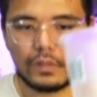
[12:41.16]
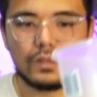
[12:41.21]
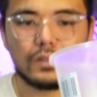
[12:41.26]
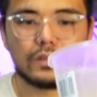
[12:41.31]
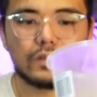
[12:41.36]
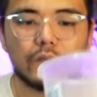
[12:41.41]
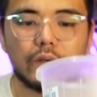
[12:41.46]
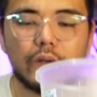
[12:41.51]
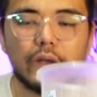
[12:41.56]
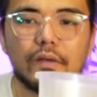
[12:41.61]

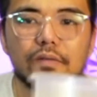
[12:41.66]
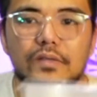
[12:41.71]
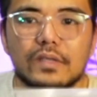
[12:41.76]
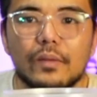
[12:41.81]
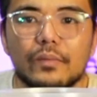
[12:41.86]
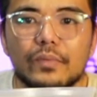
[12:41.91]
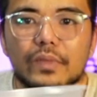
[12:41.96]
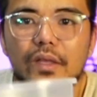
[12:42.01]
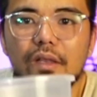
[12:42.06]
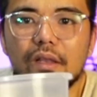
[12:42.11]
so I have
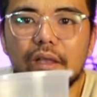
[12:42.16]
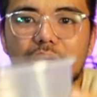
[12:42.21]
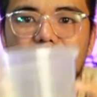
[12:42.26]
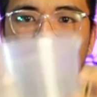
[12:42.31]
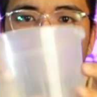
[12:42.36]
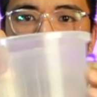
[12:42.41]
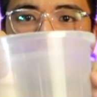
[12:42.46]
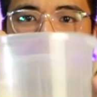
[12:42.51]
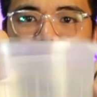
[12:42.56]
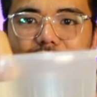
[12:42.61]
something like
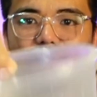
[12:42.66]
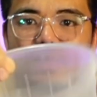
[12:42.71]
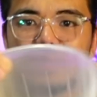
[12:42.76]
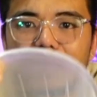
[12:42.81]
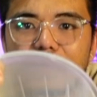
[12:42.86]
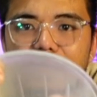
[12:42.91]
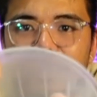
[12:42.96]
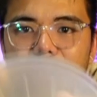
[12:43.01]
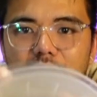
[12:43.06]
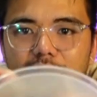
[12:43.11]
this
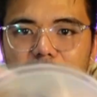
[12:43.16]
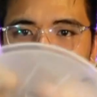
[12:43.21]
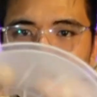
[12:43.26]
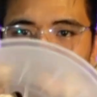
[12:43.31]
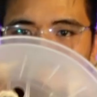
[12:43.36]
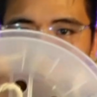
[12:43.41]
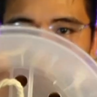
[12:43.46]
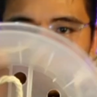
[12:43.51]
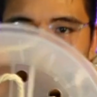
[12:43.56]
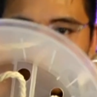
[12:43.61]
I
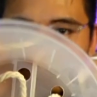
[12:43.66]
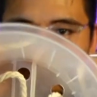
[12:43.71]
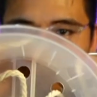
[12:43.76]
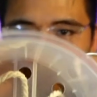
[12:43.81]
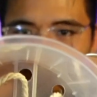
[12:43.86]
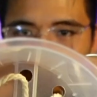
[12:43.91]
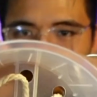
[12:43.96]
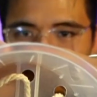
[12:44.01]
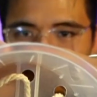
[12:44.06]
just